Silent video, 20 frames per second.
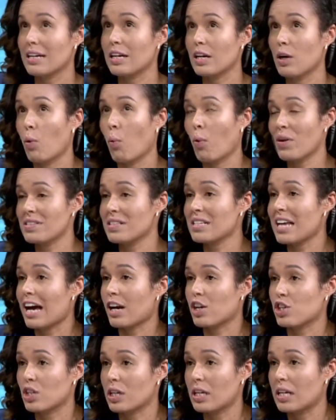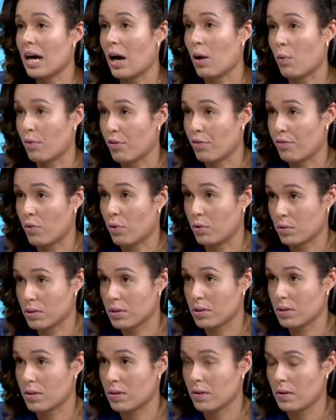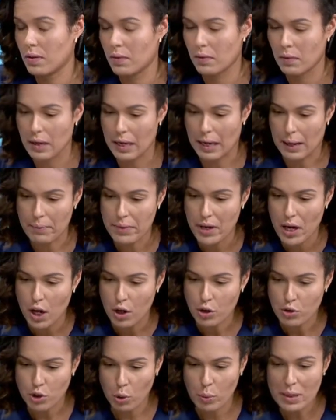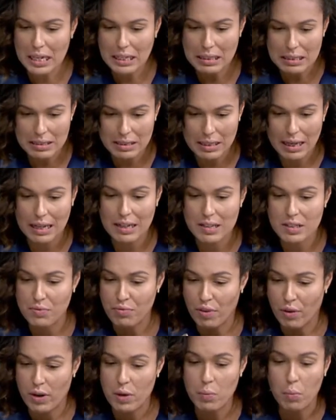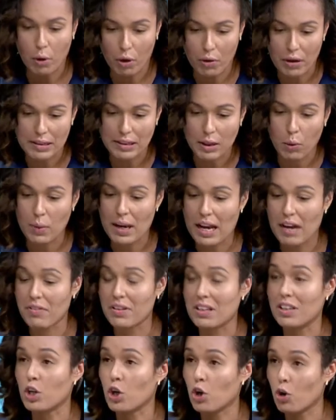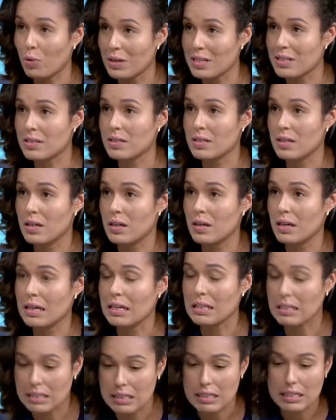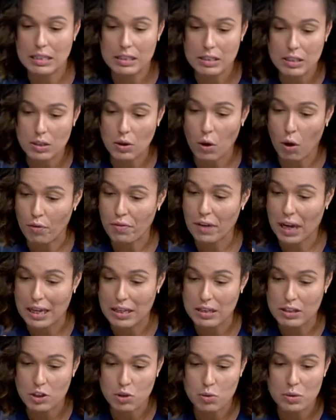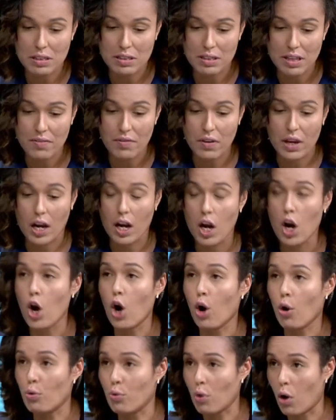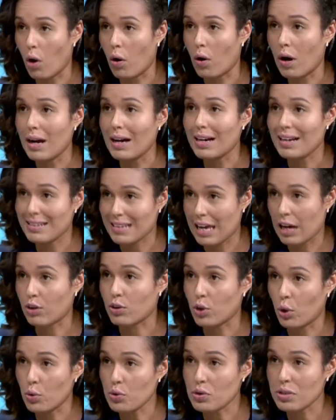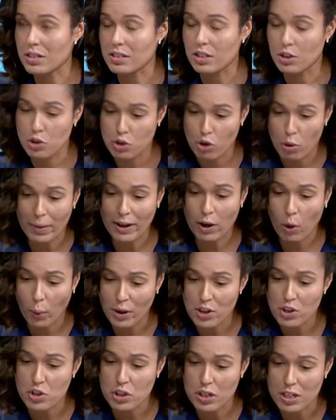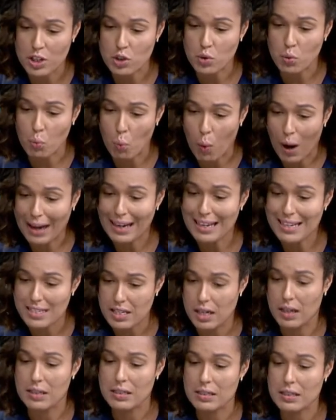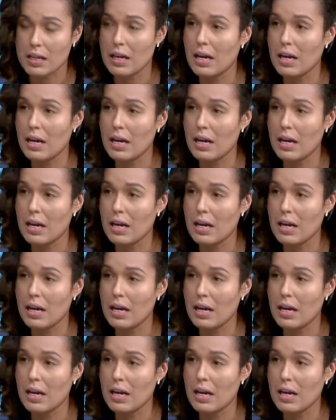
wasn't actually our fault. Yeah. So we can say it is very worrying that we have an increased incidence of Kenyans receiving wrong diagnosis. And so my question is, why does